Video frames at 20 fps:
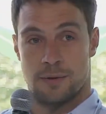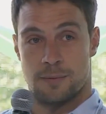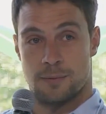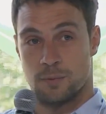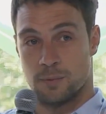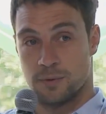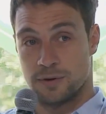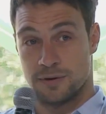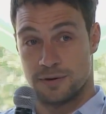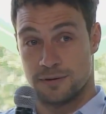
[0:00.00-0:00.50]

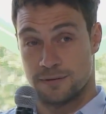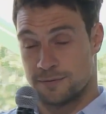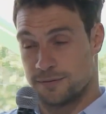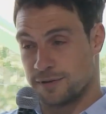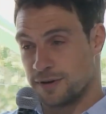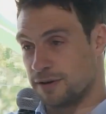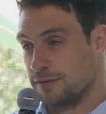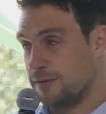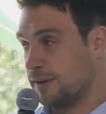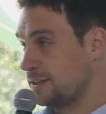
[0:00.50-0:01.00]
we've
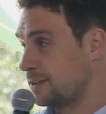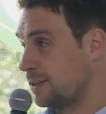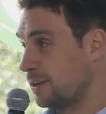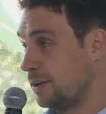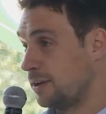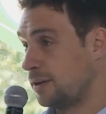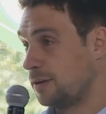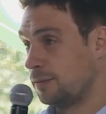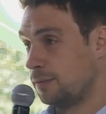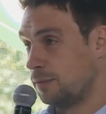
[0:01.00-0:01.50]
invested
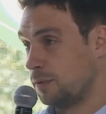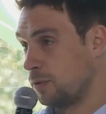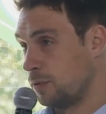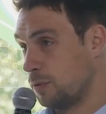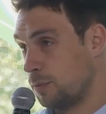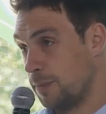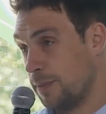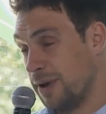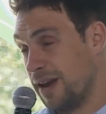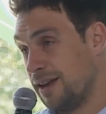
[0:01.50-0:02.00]
in
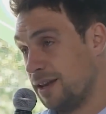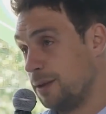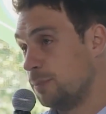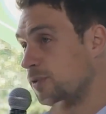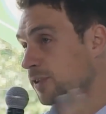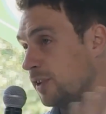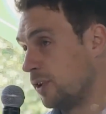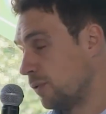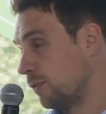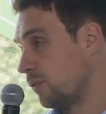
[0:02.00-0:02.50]

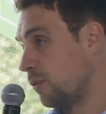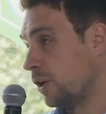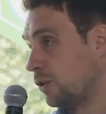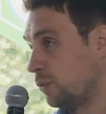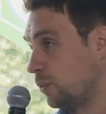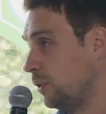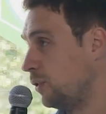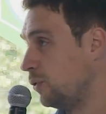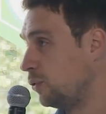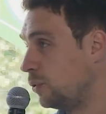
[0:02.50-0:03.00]
80% of what
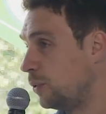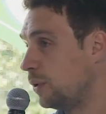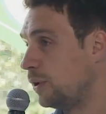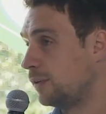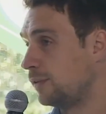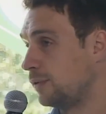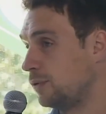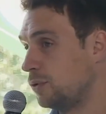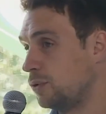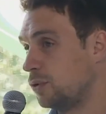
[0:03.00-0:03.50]
we do
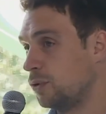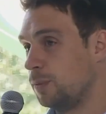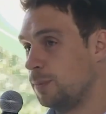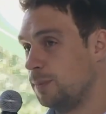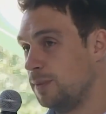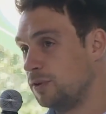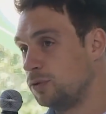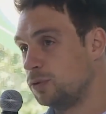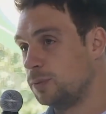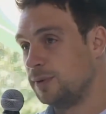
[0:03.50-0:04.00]
is,
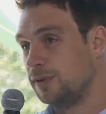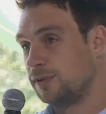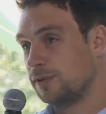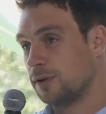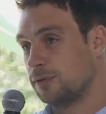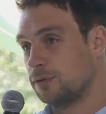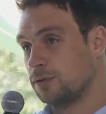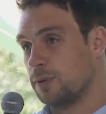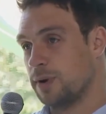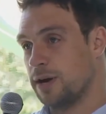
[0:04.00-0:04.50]
B2B
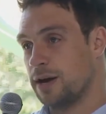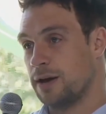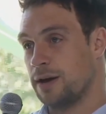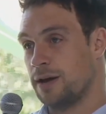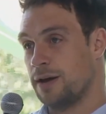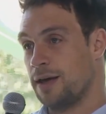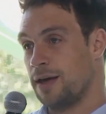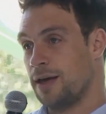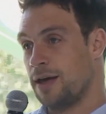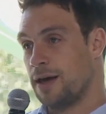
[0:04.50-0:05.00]
software
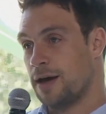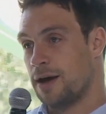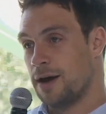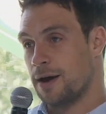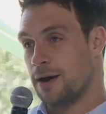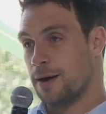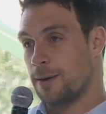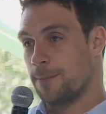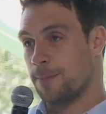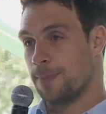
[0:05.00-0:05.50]

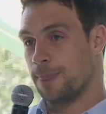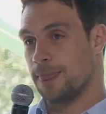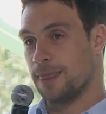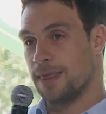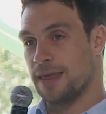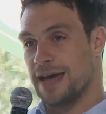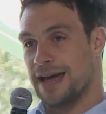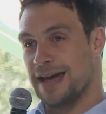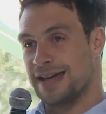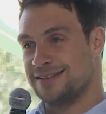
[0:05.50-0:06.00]

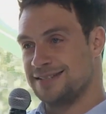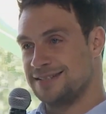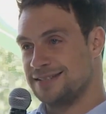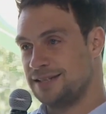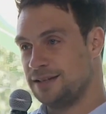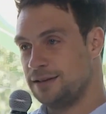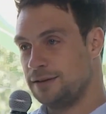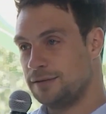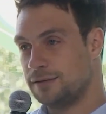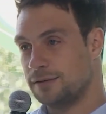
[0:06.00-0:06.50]
at
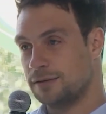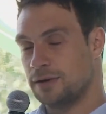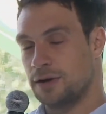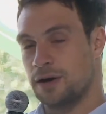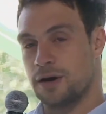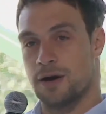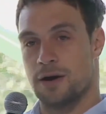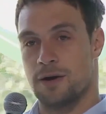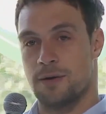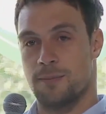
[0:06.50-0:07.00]
seed.
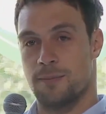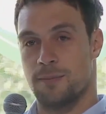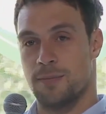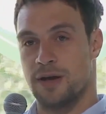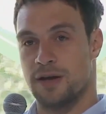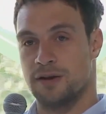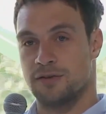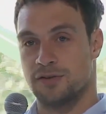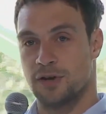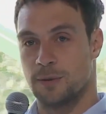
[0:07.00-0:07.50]

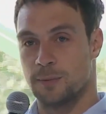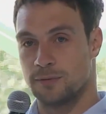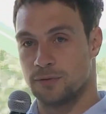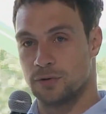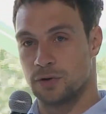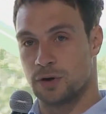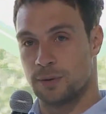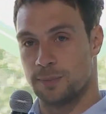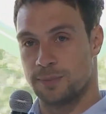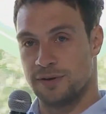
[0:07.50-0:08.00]
And some of the
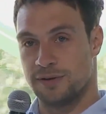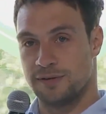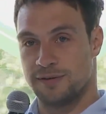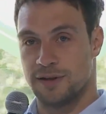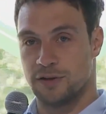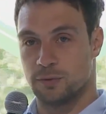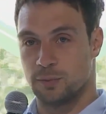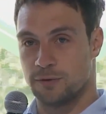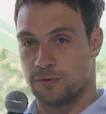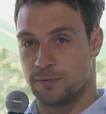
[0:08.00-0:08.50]
companies
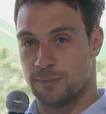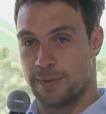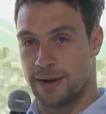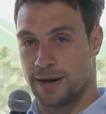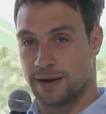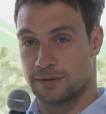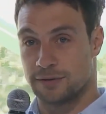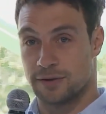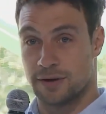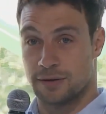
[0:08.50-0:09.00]
that we've
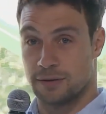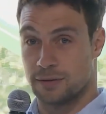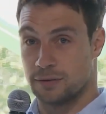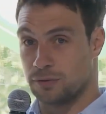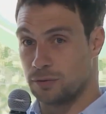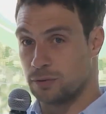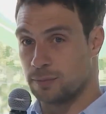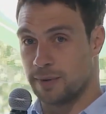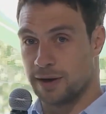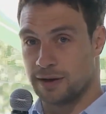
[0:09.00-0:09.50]
backed are,
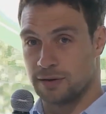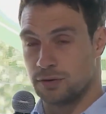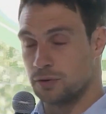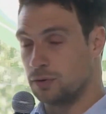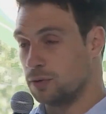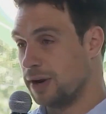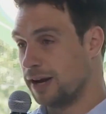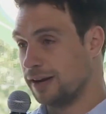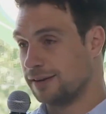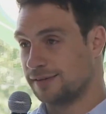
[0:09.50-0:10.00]
you might know,
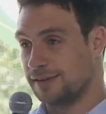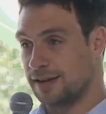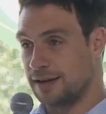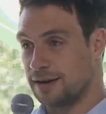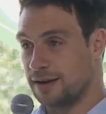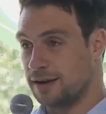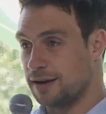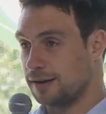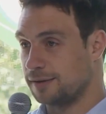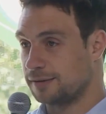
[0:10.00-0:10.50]
like
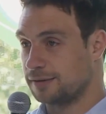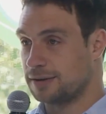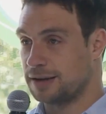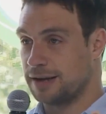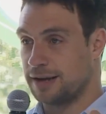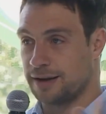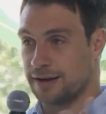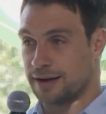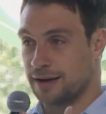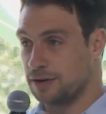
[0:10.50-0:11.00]
Zendesk,
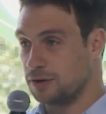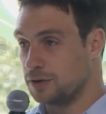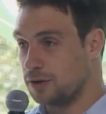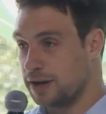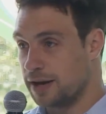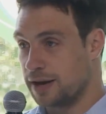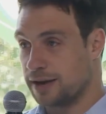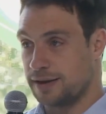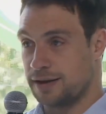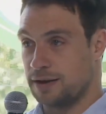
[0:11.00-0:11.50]
like
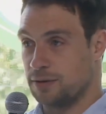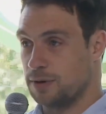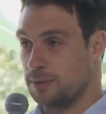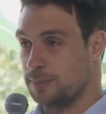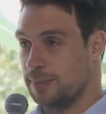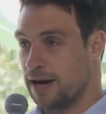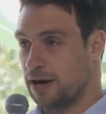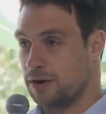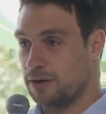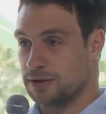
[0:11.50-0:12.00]
Algolia here in
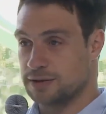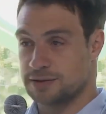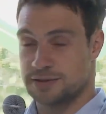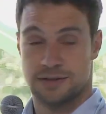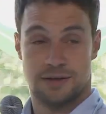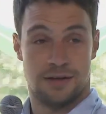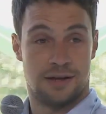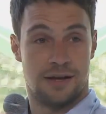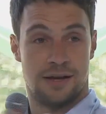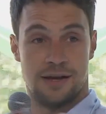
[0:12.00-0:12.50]
Paris,
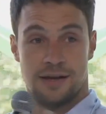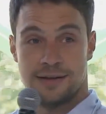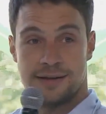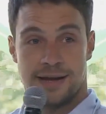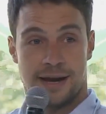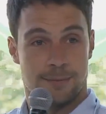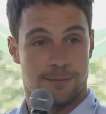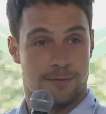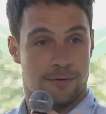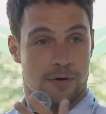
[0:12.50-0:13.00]

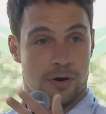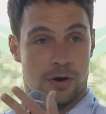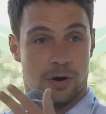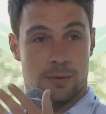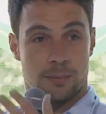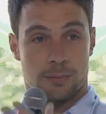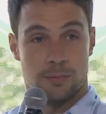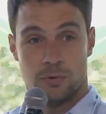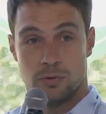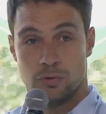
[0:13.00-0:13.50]

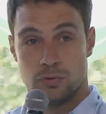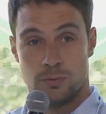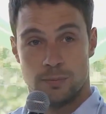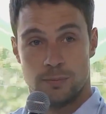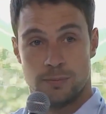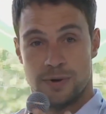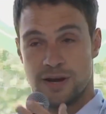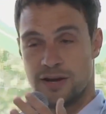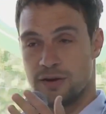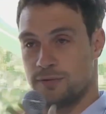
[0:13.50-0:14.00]
Typeform,
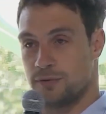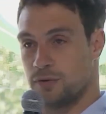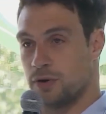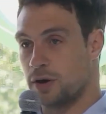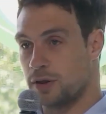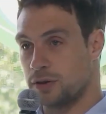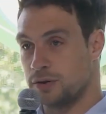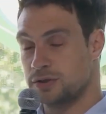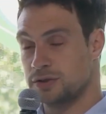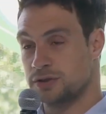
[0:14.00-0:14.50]
Loom, and a few
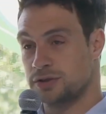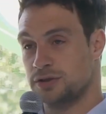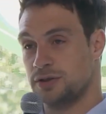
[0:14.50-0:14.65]
others.